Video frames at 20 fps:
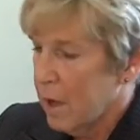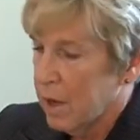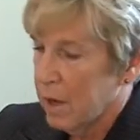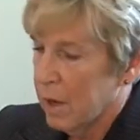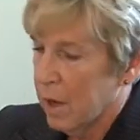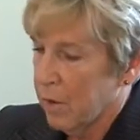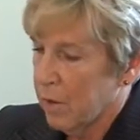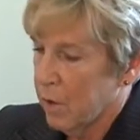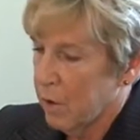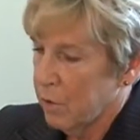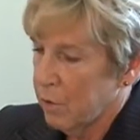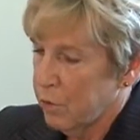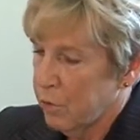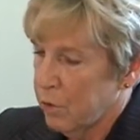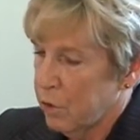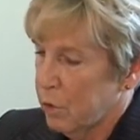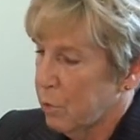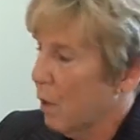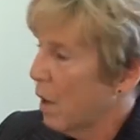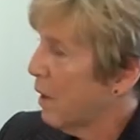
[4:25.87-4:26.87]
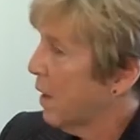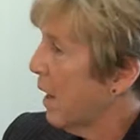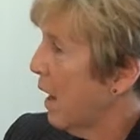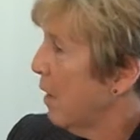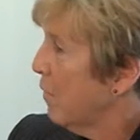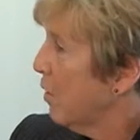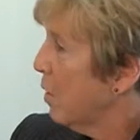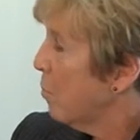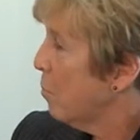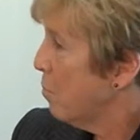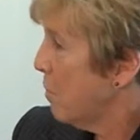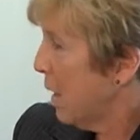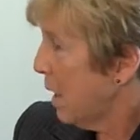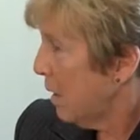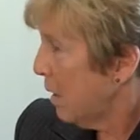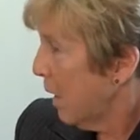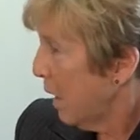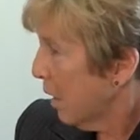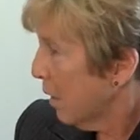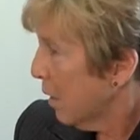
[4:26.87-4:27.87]
Now those 2 are David
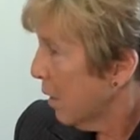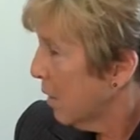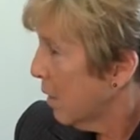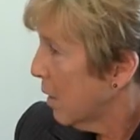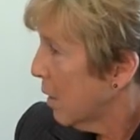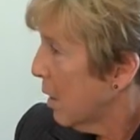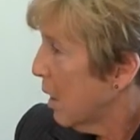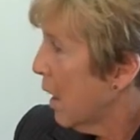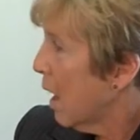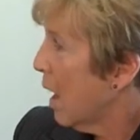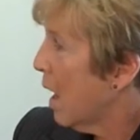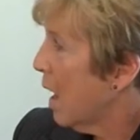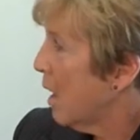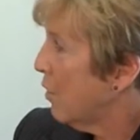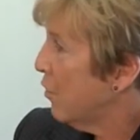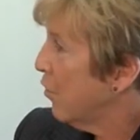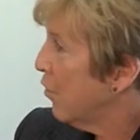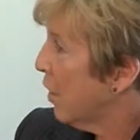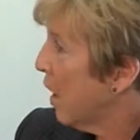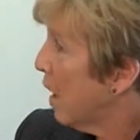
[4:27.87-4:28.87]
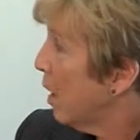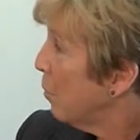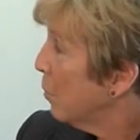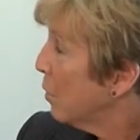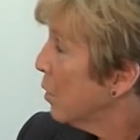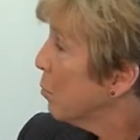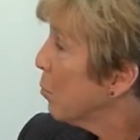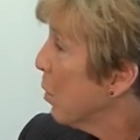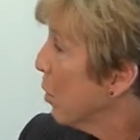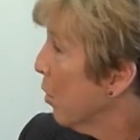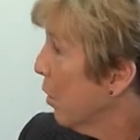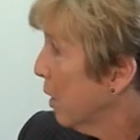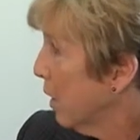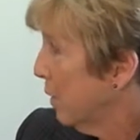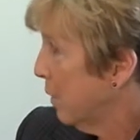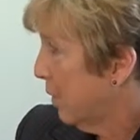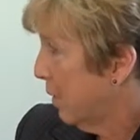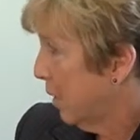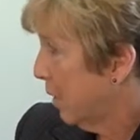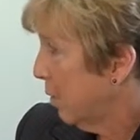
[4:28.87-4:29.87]
Mitnick and James
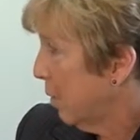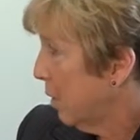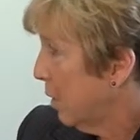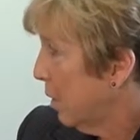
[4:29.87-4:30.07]
Perkinson.